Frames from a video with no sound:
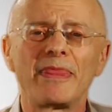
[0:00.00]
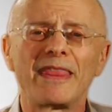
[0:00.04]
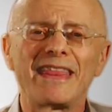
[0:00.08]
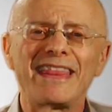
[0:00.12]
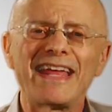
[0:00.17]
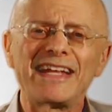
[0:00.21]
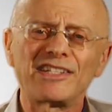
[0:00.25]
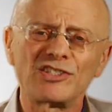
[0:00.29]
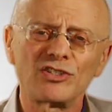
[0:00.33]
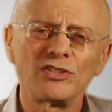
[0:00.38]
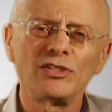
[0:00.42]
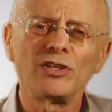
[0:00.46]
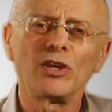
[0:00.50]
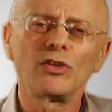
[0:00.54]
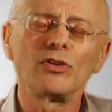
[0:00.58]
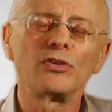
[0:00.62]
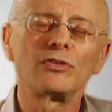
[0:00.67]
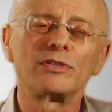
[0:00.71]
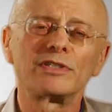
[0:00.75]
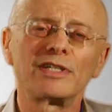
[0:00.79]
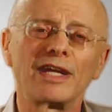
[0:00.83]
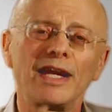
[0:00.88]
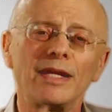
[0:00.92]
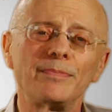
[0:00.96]
That's another
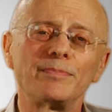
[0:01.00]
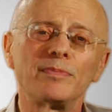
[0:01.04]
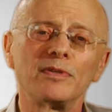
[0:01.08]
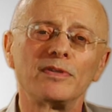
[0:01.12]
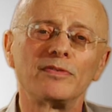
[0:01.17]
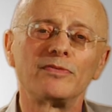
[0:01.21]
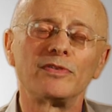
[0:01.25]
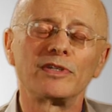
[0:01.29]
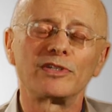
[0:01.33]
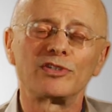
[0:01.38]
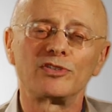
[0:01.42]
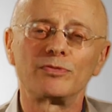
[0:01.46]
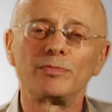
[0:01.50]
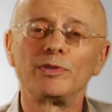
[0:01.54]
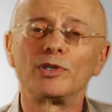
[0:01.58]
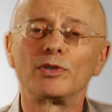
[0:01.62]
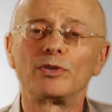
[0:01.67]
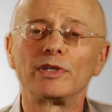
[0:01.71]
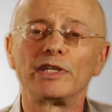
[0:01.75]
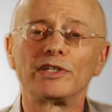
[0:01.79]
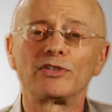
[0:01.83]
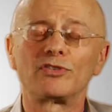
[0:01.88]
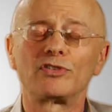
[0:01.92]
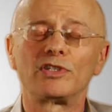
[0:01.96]
type of
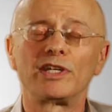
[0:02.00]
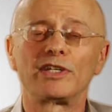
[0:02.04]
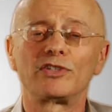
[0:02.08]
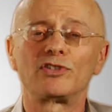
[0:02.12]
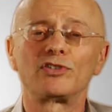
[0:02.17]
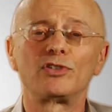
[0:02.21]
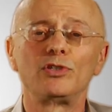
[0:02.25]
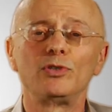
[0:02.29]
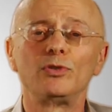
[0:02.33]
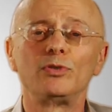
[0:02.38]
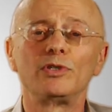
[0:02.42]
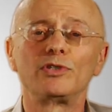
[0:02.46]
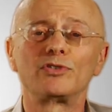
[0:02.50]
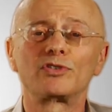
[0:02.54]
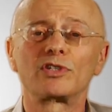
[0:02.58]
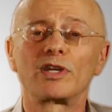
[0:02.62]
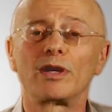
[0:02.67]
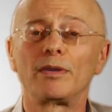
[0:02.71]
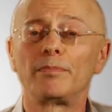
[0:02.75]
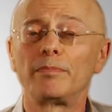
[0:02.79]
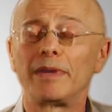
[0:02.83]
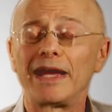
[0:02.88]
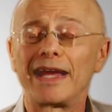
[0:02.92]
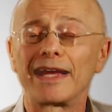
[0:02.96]
experience that students
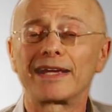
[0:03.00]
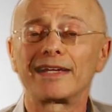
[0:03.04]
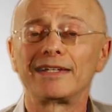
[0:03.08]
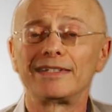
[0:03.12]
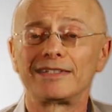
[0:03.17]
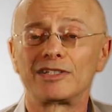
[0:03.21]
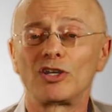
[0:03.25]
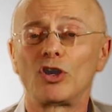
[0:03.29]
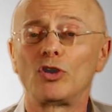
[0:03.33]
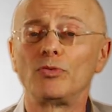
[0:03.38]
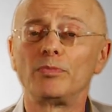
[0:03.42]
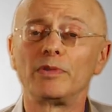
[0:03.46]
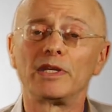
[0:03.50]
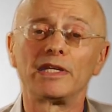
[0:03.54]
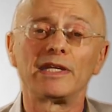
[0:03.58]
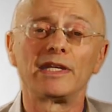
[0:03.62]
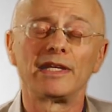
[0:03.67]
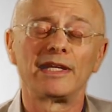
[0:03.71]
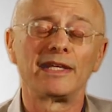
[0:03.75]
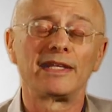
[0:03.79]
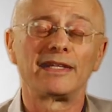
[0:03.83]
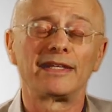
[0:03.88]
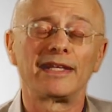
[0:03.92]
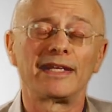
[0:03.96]
come back and tell me,
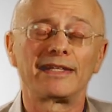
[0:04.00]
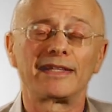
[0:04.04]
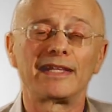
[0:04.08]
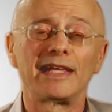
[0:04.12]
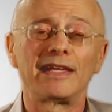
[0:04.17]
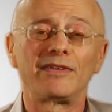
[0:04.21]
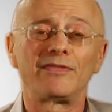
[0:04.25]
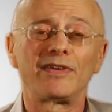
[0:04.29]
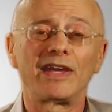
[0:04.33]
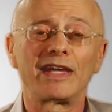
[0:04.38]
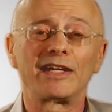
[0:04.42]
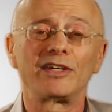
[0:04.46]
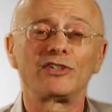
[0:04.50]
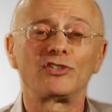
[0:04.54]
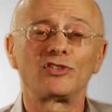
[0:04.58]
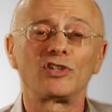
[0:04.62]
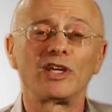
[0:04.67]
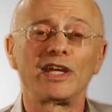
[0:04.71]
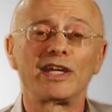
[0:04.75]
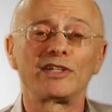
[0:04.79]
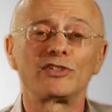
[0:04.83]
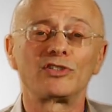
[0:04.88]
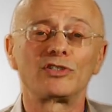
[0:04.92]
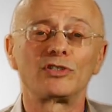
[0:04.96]
that they've had a
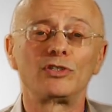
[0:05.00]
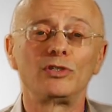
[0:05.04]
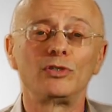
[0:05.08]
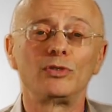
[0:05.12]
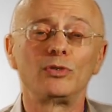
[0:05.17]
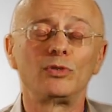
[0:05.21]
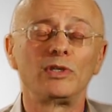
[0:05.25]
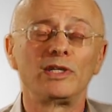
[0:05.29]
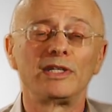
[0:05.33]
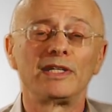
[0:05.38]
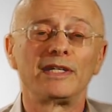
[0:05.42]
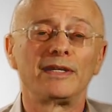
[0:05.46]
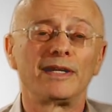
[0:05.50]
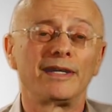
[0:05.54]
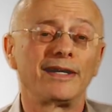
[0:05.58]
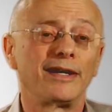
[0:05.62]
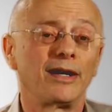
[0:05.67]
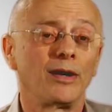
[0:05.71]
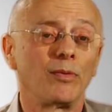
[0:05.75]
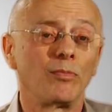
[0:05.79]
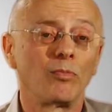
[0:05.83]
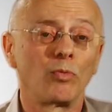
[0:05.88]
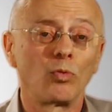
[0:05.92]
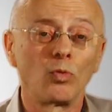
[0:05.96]
chance to
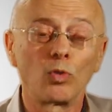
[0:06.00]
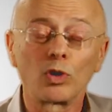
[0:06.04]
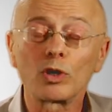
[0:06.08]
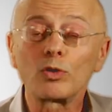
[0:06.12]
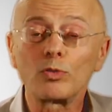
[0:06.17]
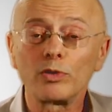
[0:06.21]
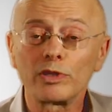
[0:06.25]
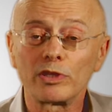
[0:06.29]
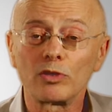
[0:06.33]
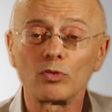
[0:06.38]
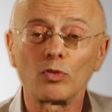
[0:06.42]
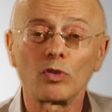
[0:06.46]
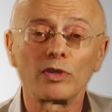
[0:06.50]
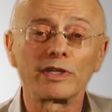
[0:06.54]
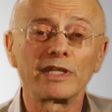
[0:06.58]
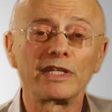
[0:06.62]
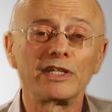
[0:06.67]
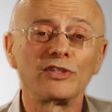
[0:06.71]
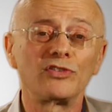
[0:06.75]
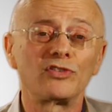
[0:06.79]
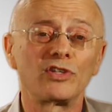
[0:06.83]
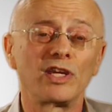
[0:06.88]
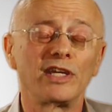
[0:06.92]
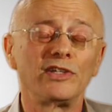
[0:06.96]
work with an
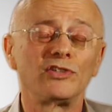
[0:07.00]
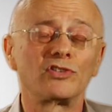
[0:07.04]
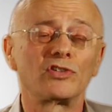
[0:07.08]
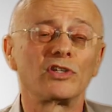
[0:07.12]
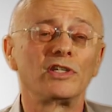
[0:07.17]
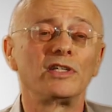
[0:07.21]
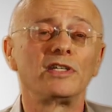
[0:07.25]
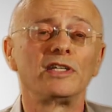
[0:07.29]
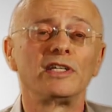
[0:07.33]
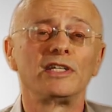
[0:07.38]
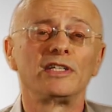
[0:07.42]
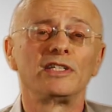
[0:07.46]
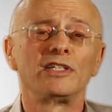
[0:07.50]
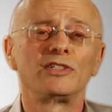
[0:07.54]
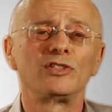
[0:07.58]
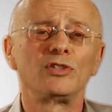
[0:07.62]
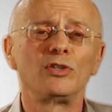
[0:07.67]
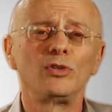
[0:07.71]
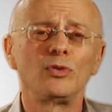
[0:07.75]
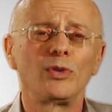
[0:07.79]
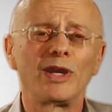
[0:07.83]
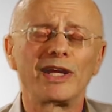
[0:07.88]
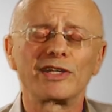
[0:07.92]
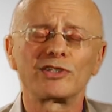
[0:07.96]
organization
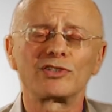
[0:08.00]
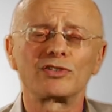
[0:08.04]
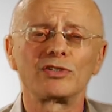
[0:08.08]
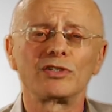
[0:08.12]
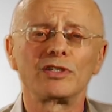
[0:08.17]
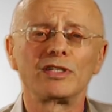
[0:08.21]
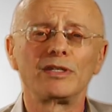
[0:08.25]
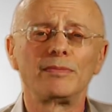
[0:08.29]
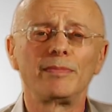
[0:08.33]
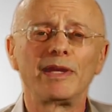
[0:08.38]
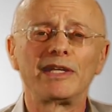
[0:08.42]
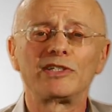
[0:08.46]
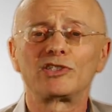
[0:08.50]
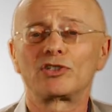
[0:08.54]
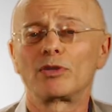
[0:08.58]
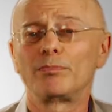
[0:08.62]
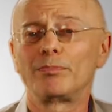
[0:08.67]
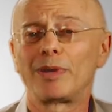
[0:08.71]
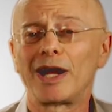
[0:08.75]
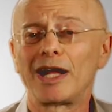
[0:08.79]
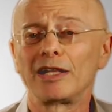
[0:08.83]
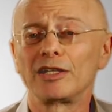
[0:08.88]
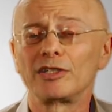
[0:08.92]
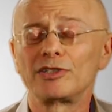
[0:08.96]
to actually make some
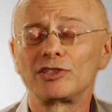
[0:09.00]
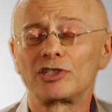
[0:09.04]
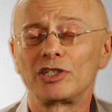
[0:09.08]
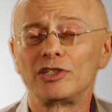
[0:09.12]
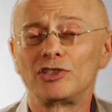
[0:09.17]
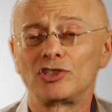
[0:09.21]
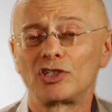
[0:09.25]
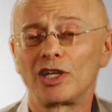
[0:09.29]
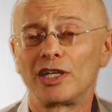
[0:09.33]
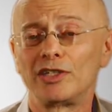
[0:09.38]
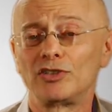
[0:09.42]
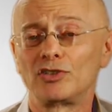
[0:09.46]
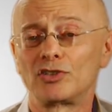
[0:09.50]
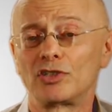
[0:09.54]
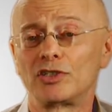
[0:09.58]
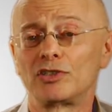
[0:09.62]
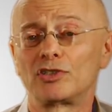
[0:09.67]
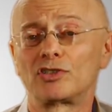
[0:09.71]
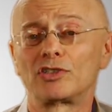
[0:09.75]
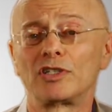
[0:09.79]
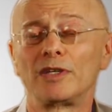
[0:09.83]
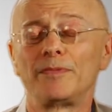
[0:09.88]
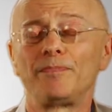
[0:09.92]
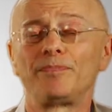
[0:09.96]
policy
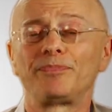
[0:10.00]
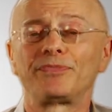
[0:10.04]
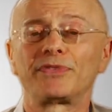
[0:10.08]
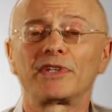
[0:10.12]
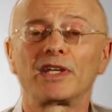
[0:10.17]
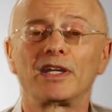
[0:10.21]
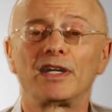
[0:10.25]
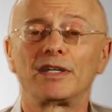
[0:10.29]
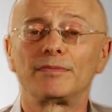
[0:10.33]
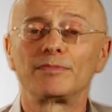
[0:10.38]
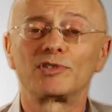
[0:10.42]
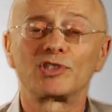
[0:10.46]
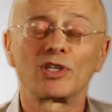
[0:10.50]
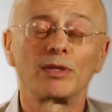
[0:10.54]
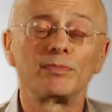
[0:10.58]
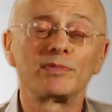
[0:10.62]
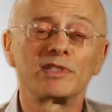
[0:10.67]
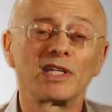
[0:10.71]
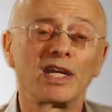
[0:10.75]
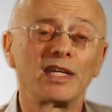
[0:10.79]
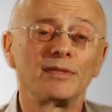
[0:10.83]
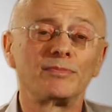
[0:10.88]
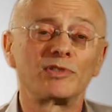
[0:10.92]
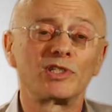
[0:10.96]
changes,
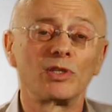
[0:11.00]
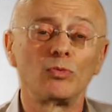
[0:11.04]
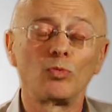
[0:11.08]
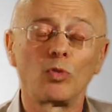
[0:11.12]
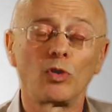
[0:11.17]
sometimes in